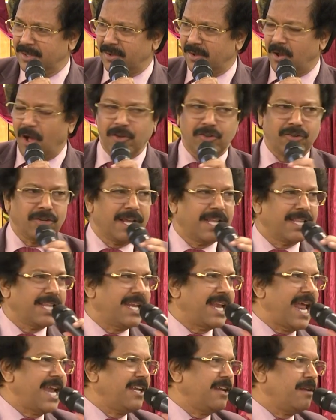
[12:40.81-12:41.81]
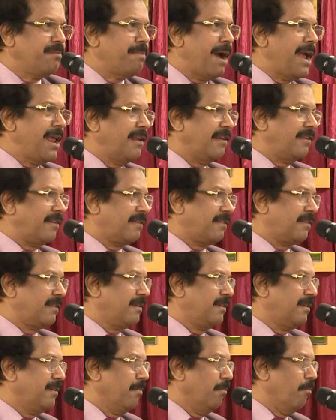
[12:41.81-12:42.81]
Altogether ninety
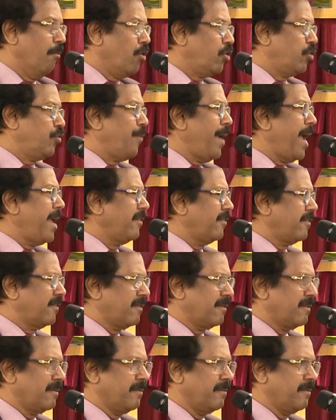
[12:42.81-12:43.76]
miles, both ways.